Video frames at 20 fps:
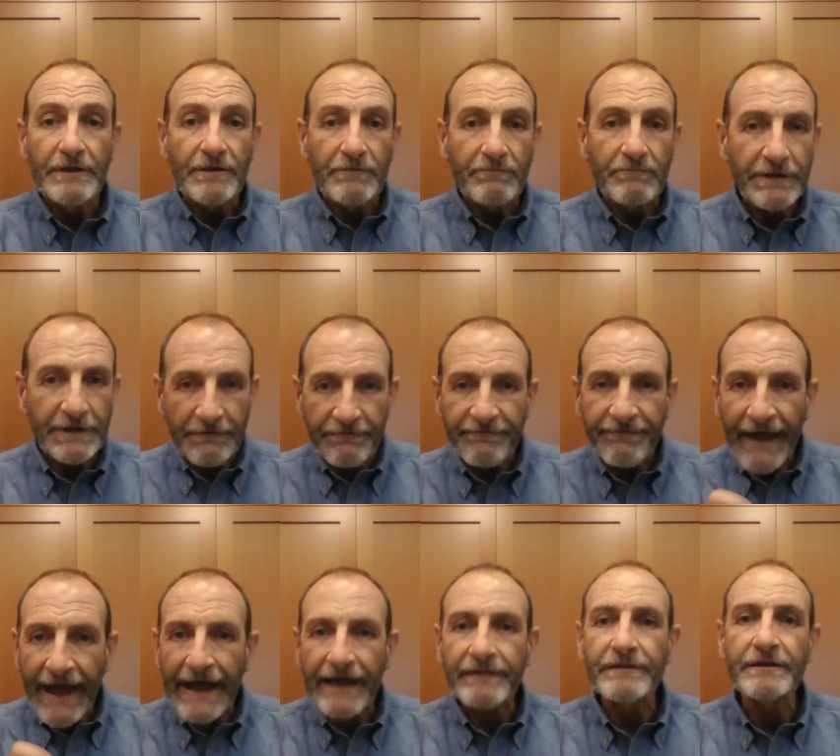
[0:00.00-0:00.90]
But the
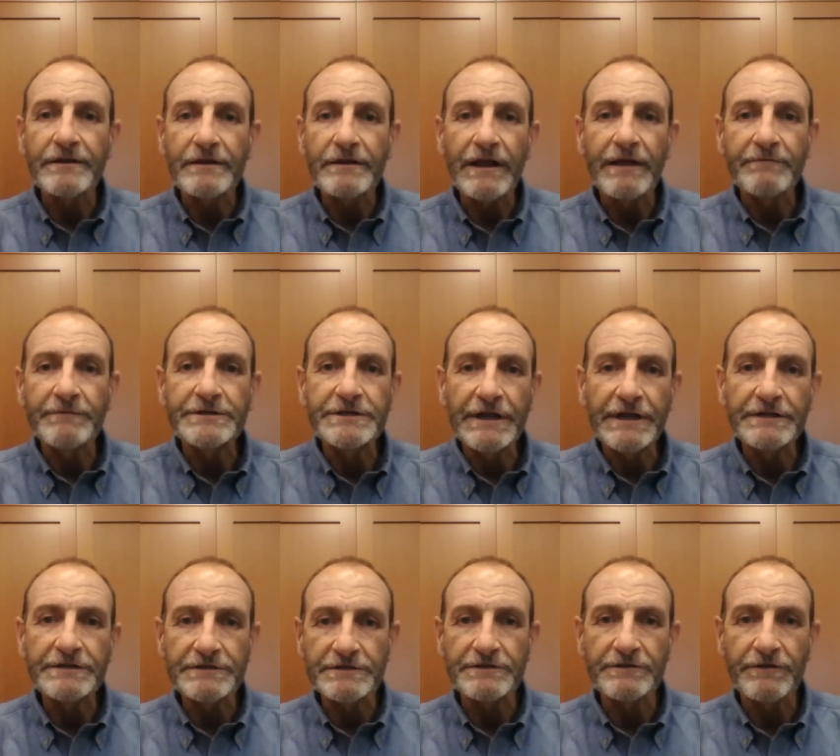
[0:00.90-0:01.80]
fact that climate
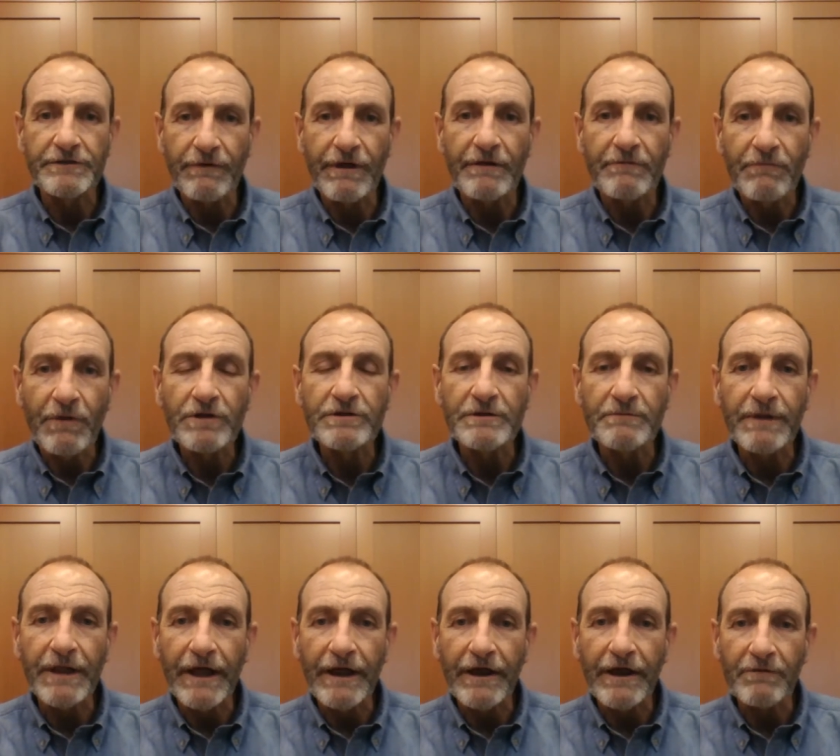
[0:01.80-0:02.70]
change is a threat
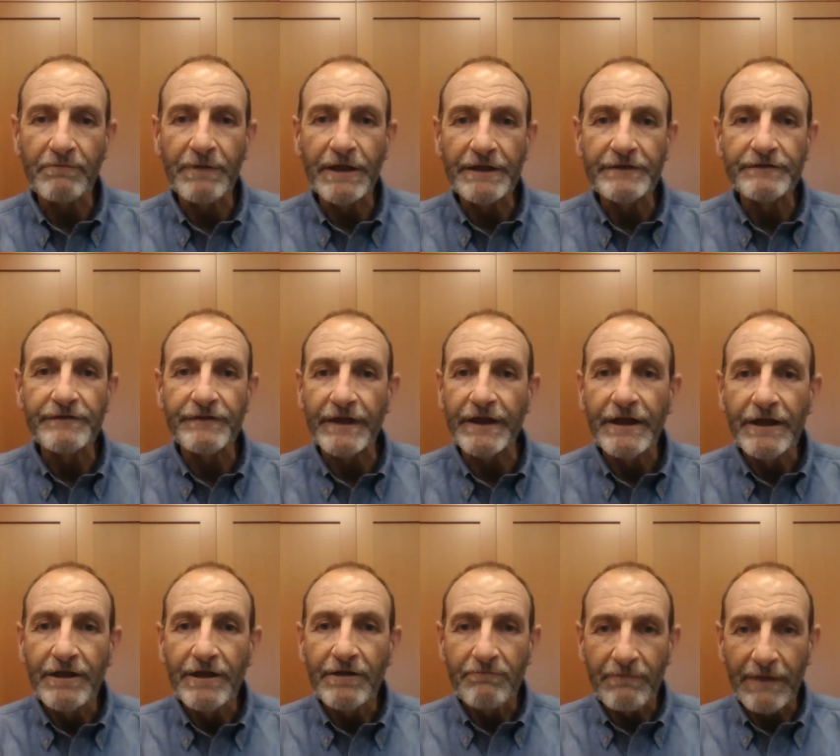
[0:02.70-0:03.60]
multiplier means that
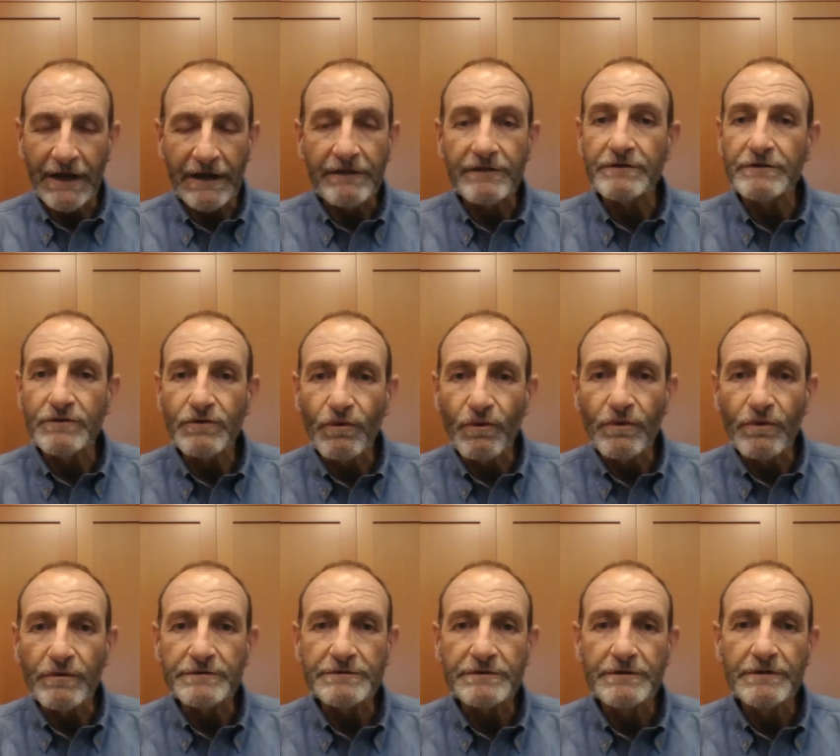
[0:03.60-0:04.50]
many of the
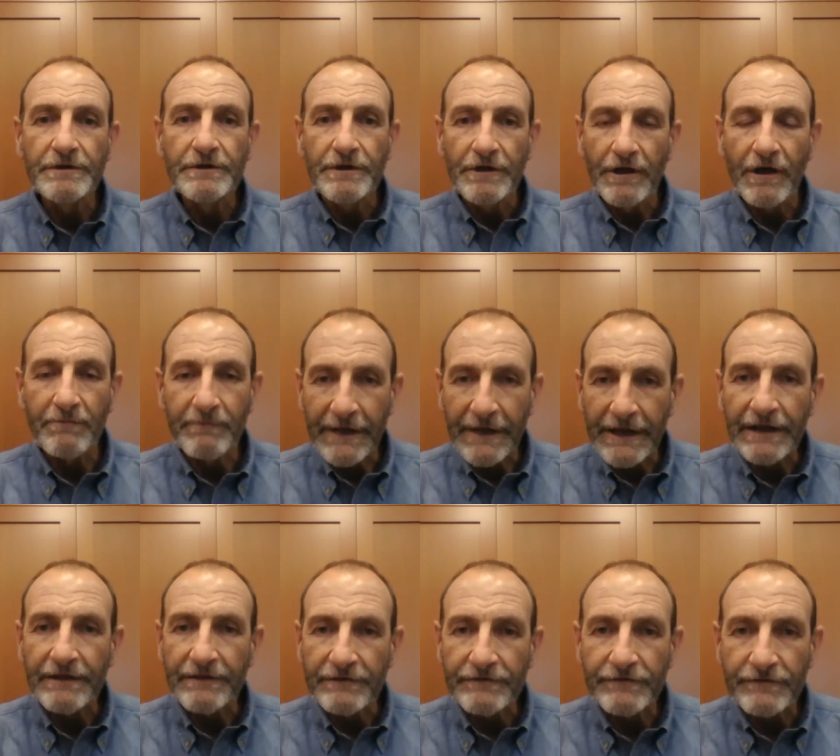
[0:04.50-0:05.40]
tools, uh,
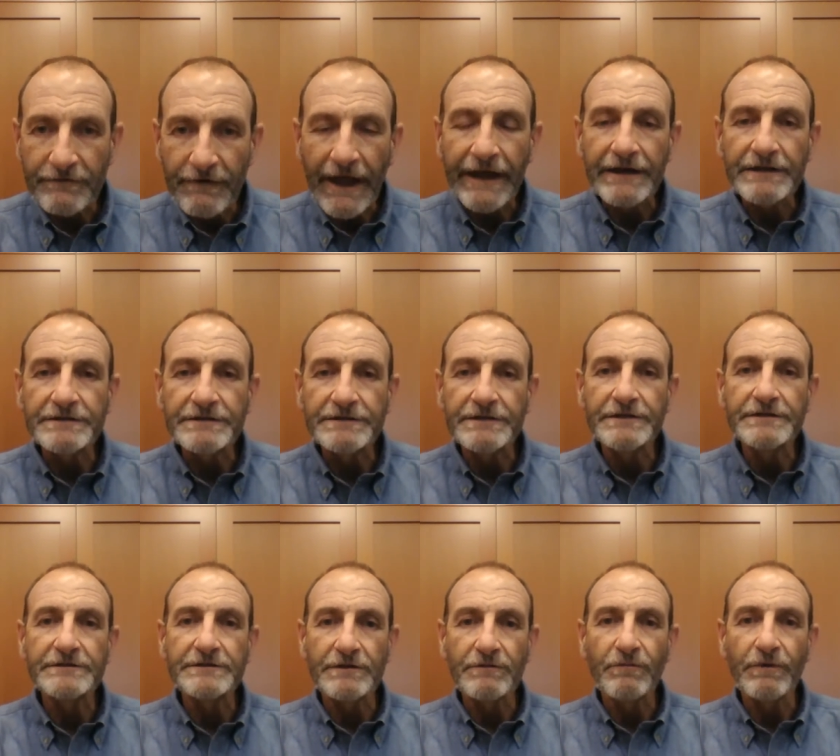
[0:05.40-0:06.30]
many of the
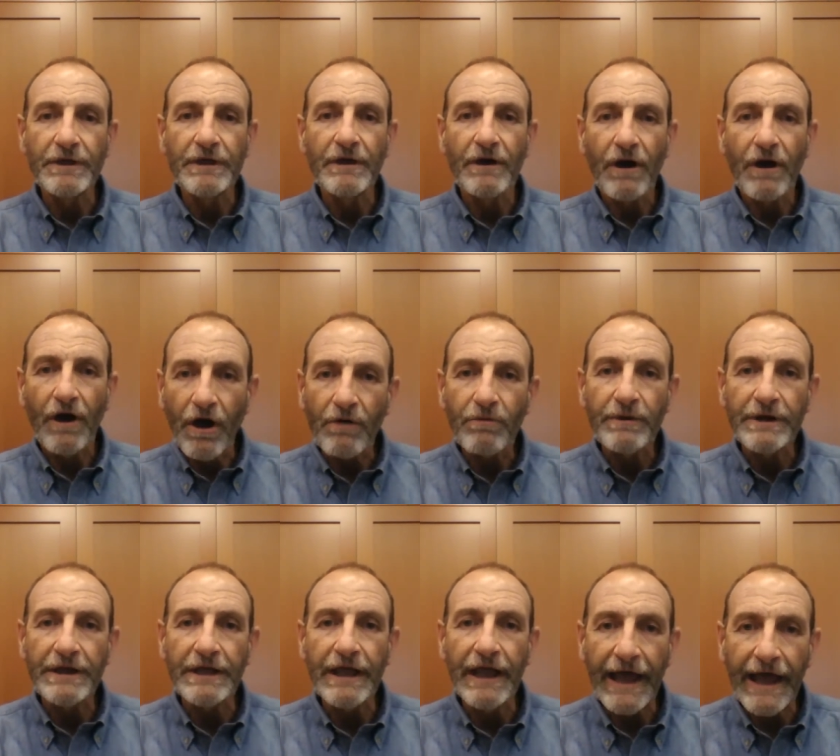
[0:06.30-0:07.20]
strategies that we
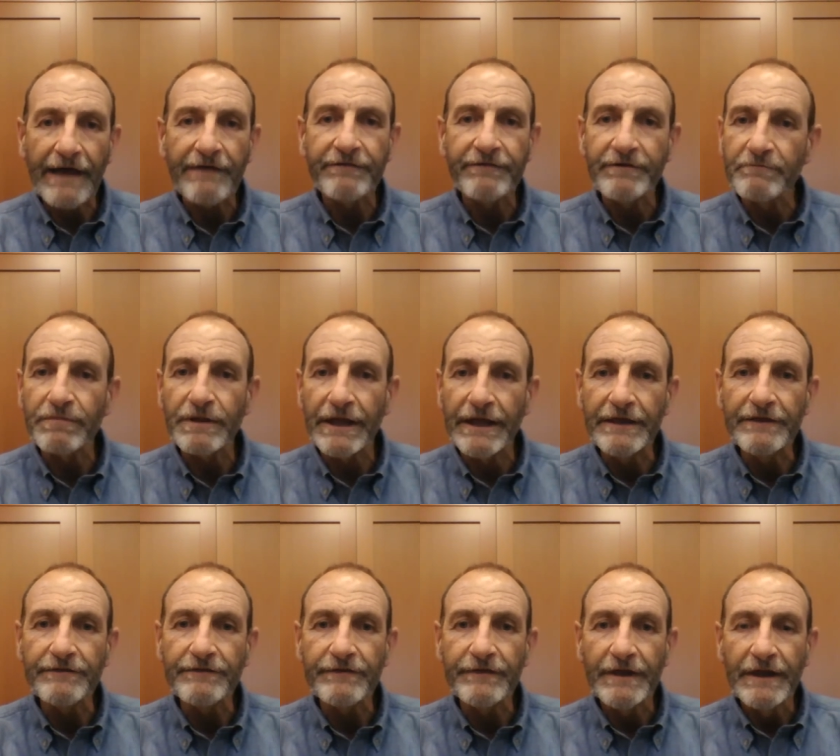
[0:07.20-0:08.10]
already have in
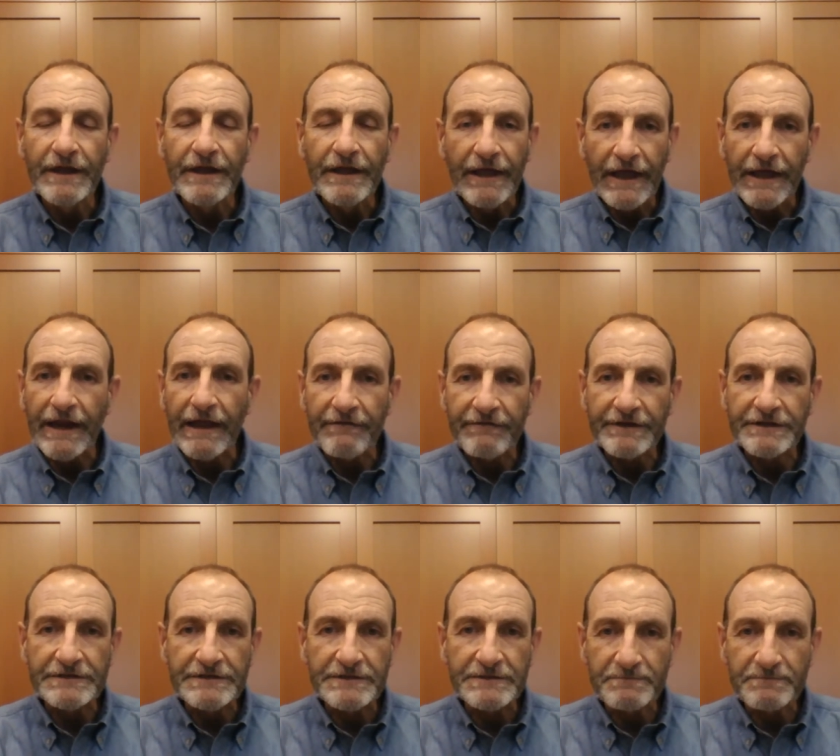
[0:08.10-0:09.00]
place and have
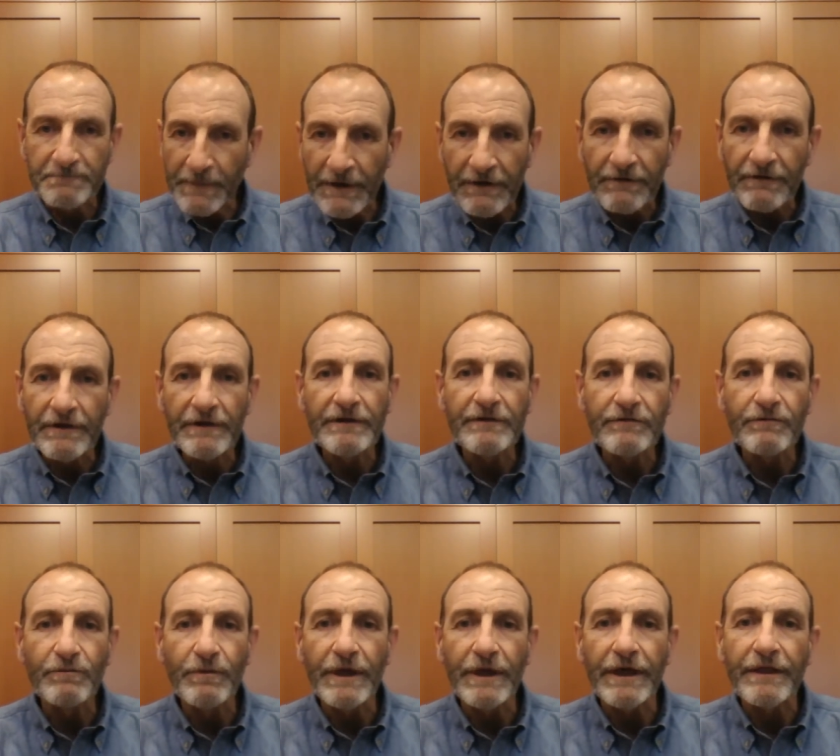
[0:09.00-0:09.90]

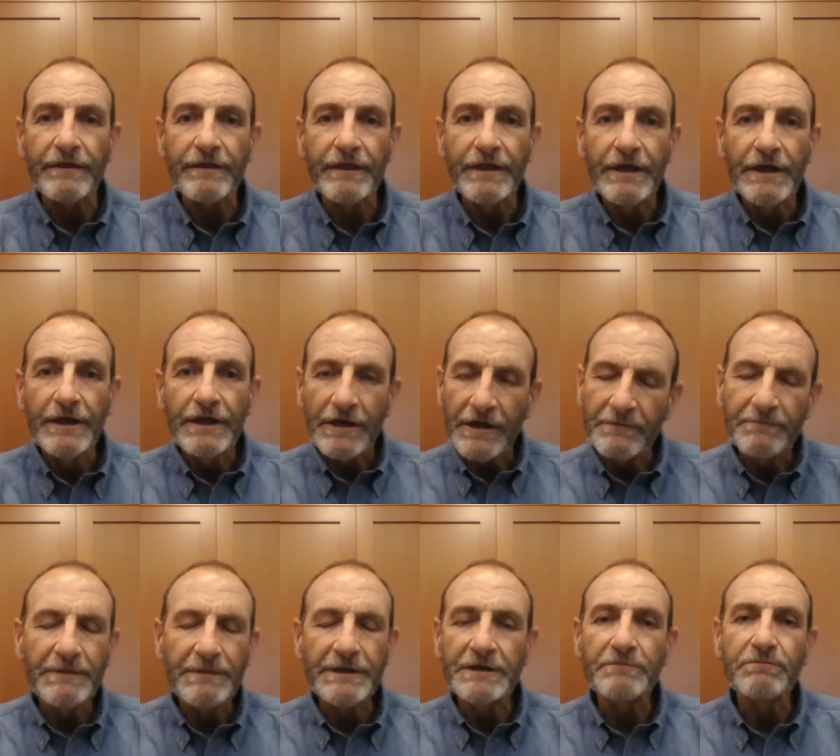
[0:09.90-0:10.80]
experience with
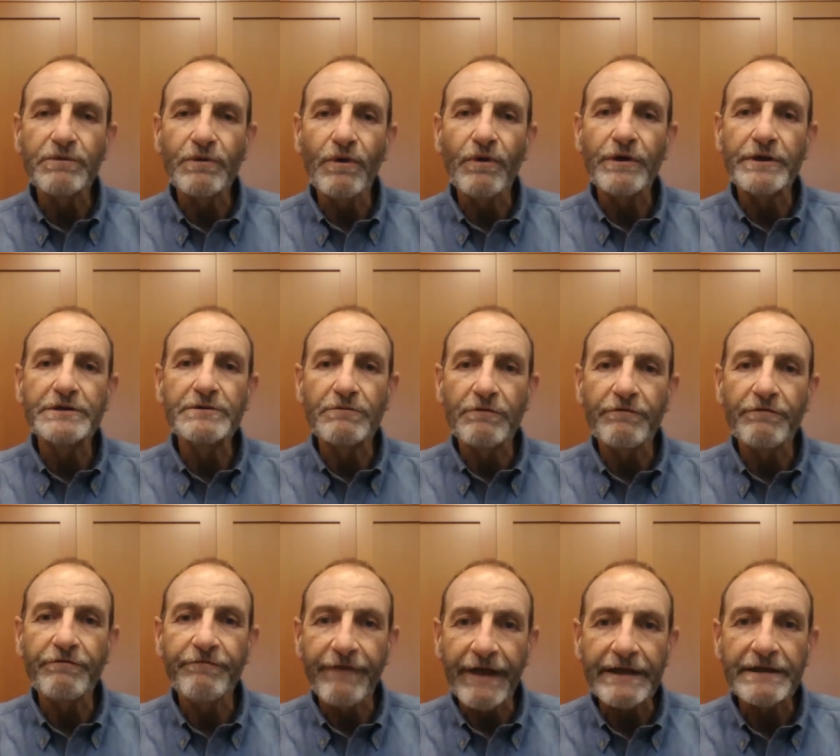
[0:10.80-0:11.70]
can be deployed to
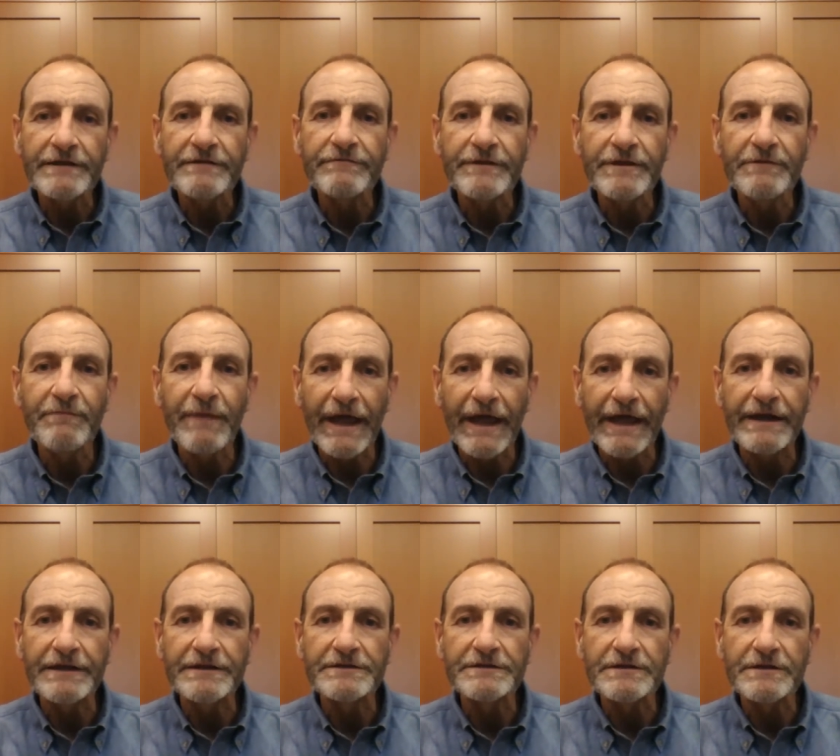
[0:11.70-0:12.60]
effectively
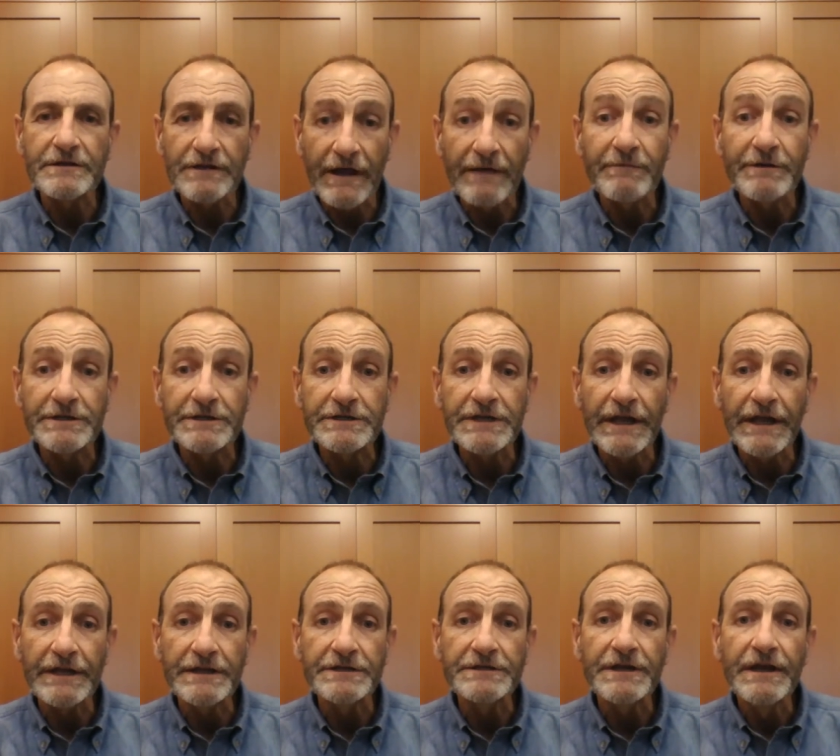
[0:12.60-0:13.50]
manage climate
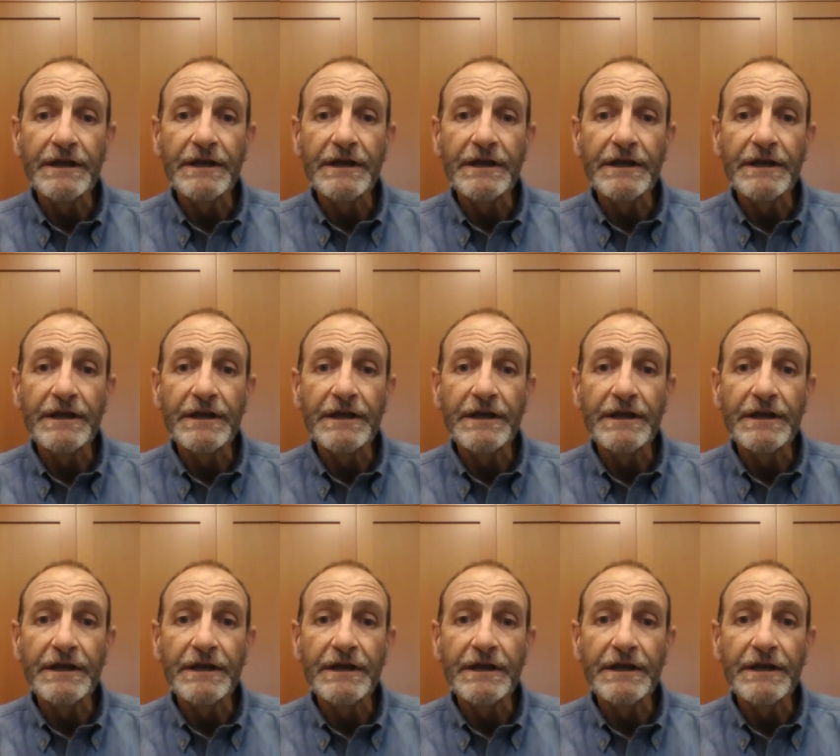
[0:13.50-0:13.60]
change